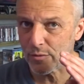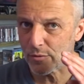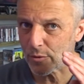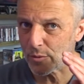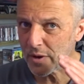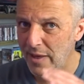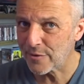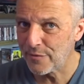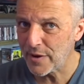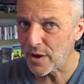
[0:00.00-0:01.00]
So in the next
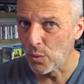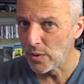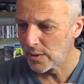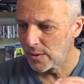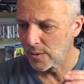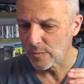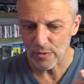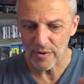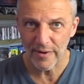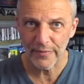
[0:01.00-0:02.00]
video, we're
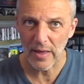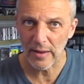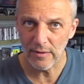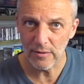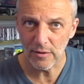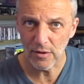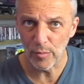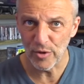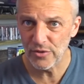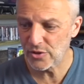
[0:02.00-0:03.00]
going to add that little
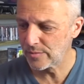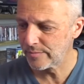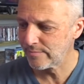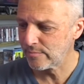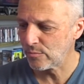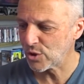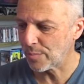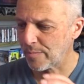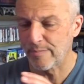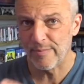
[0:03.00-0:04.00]
gummins. I'm going
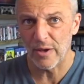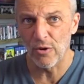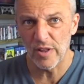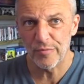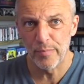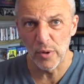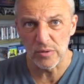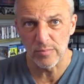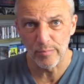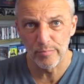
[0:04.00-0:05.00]
to get all this
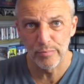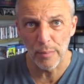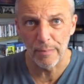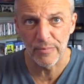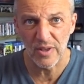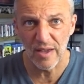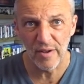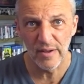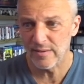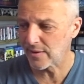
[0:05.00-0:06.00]
built and put
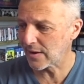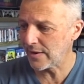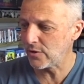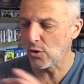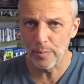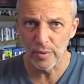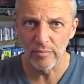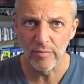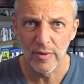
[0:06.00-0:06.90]
together and cleaned up and